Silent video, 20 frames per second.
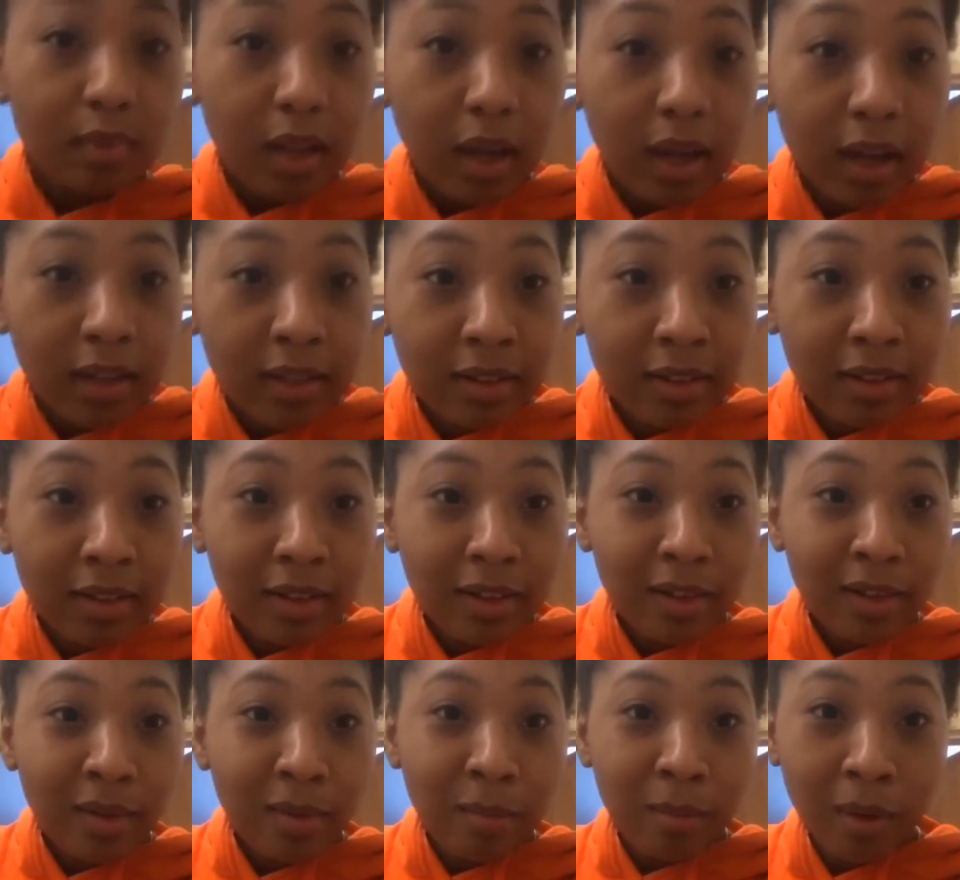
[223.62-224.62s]
I look like
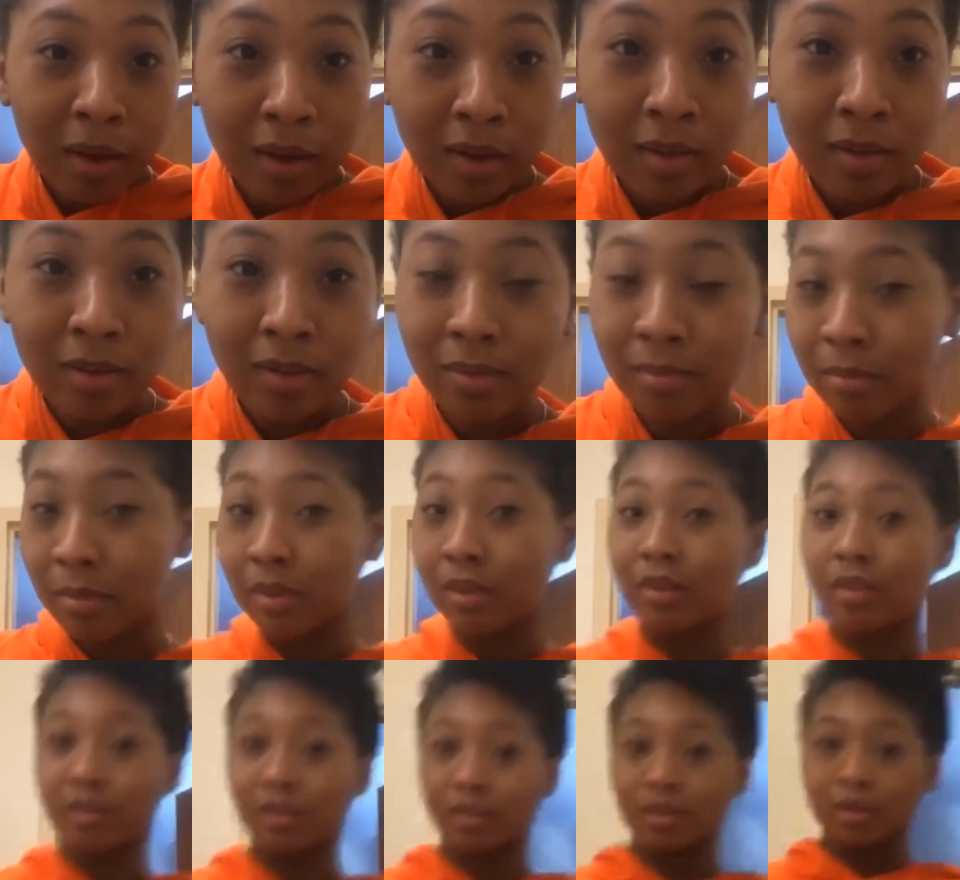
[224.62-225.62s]
a
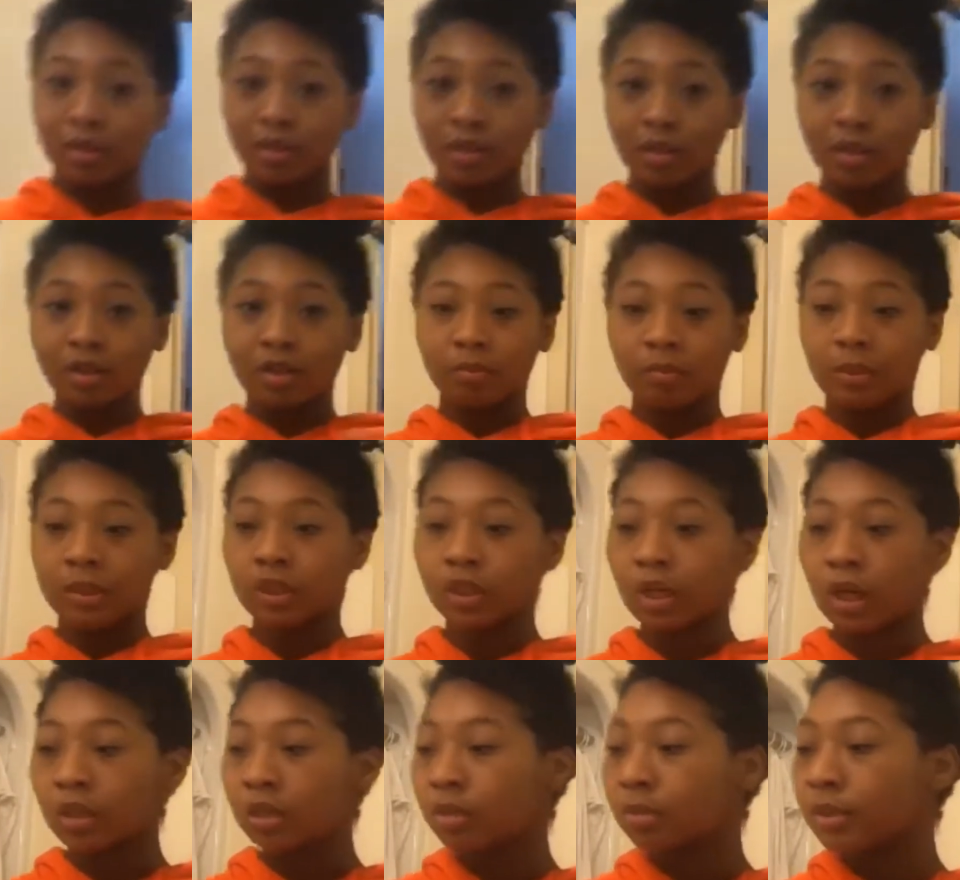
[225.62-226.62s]
bum, But do
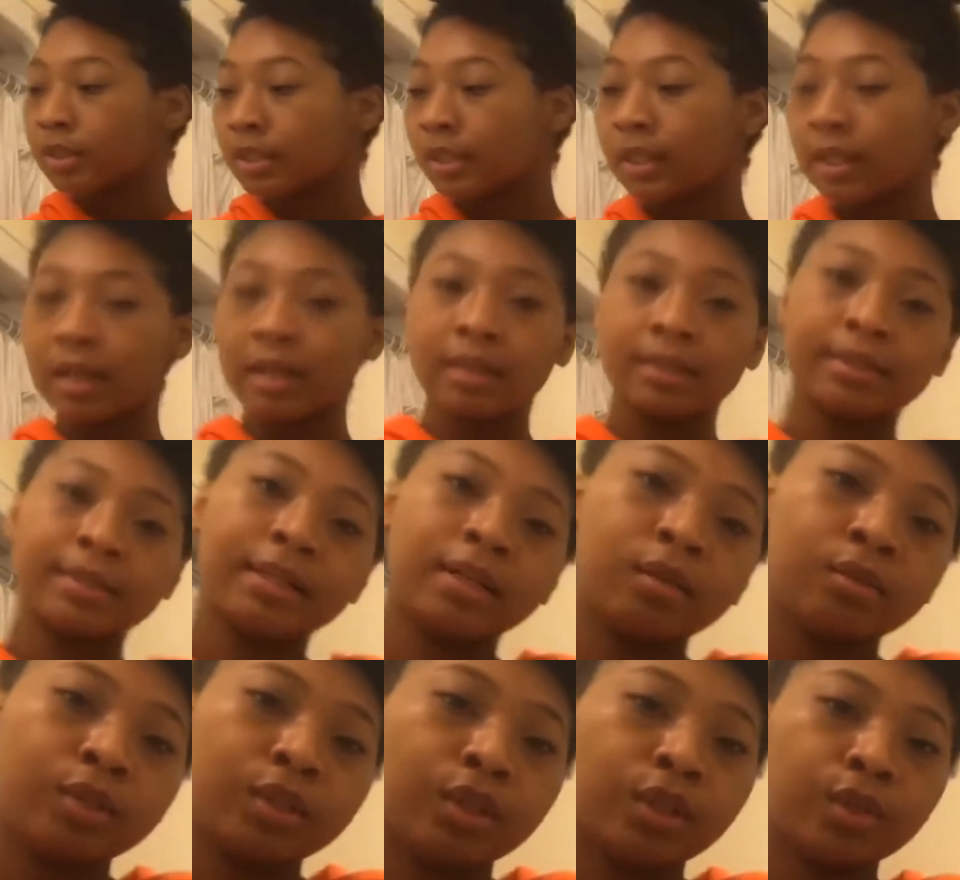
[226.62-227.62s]
y'all know what's the last thing
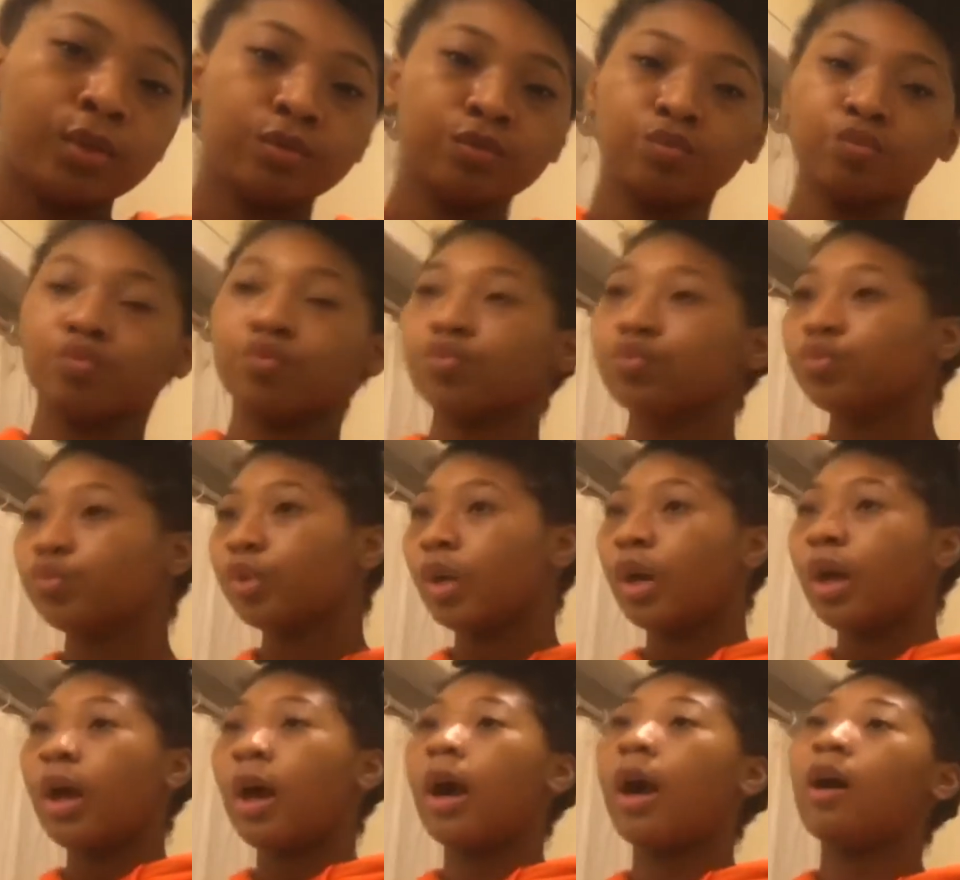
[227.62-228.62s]
we do?
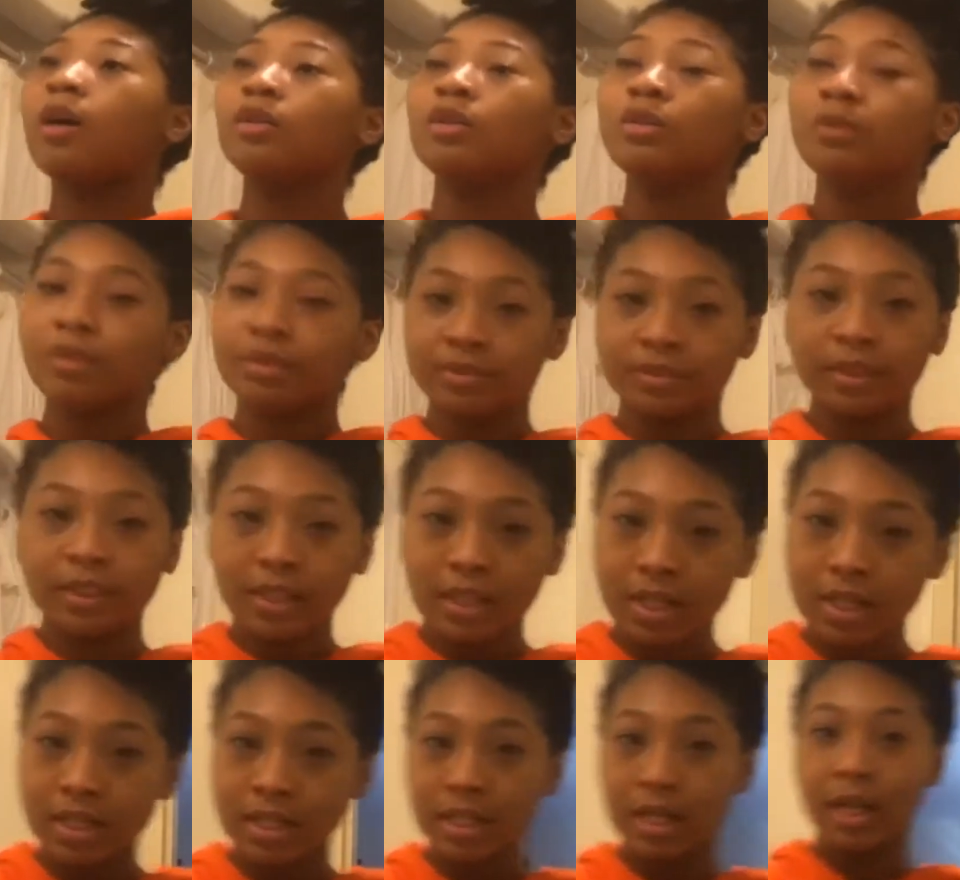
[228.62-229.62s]
How do we
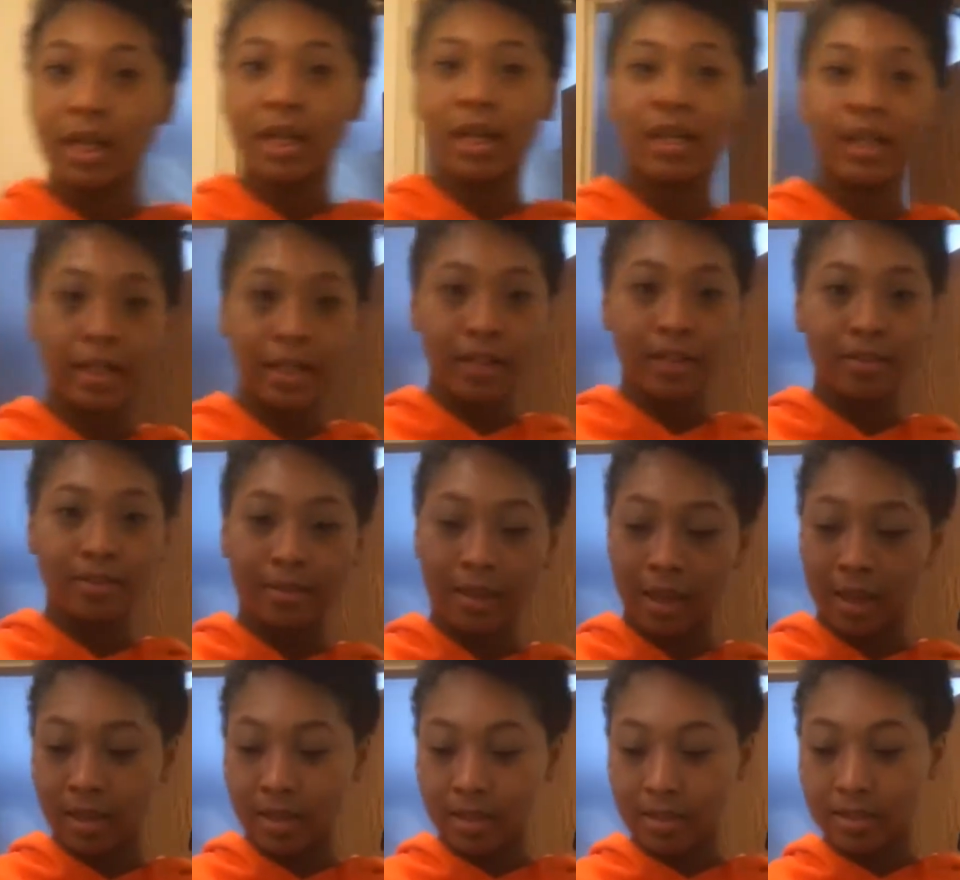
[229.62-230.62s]
finish a clear
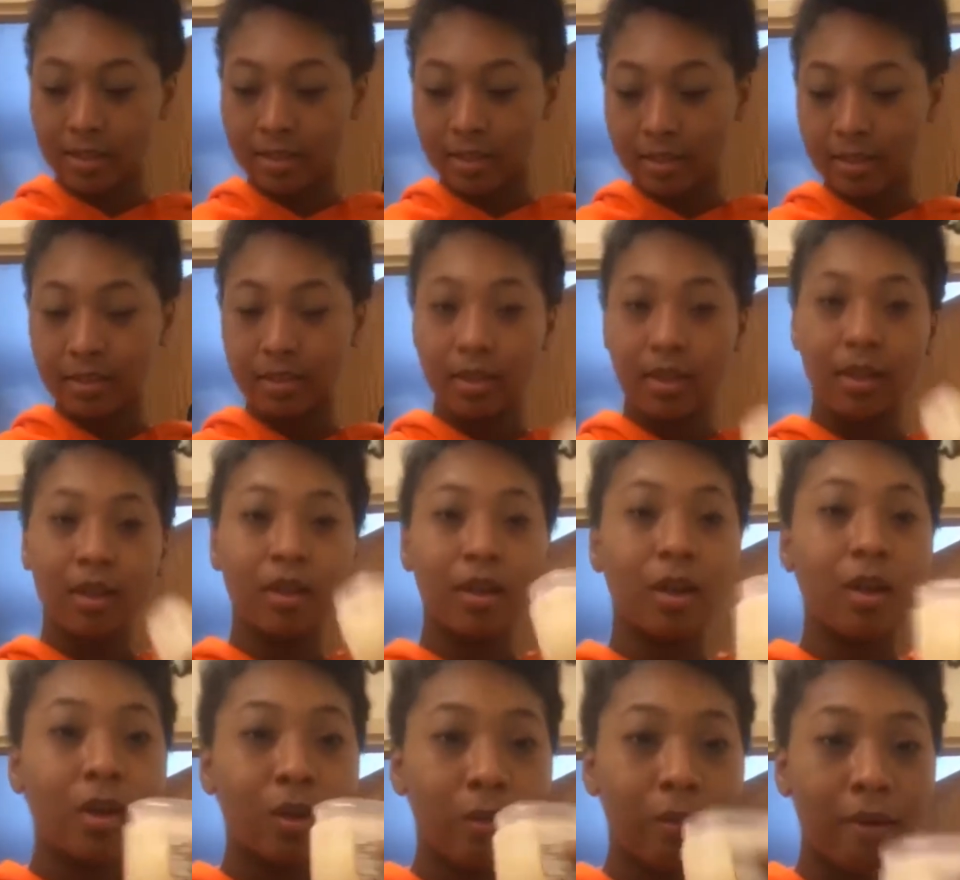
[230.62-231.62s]
face?
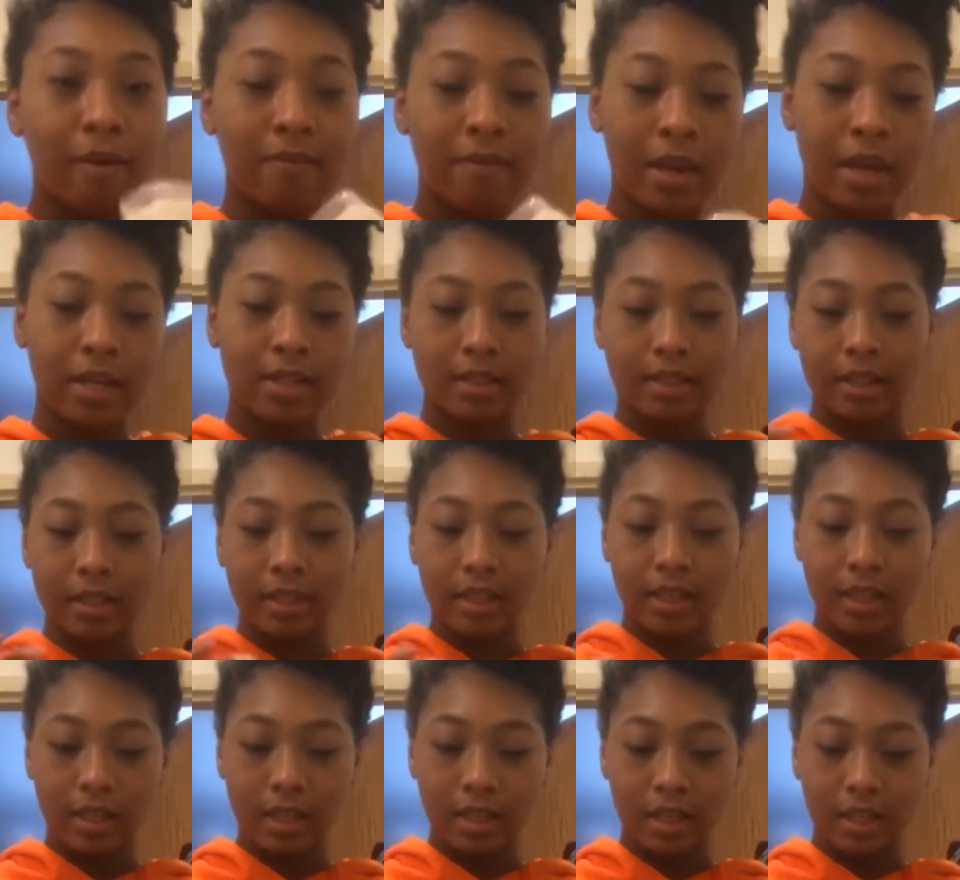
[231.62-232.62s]
With
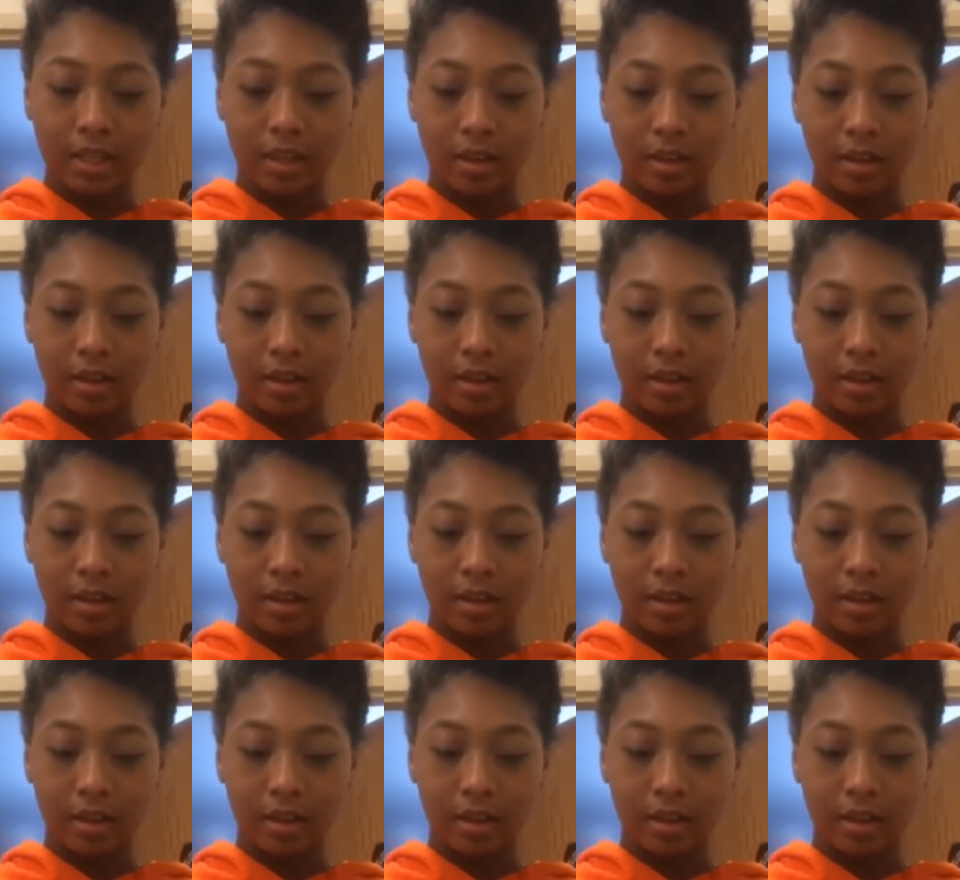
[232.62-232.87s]
Vaseline.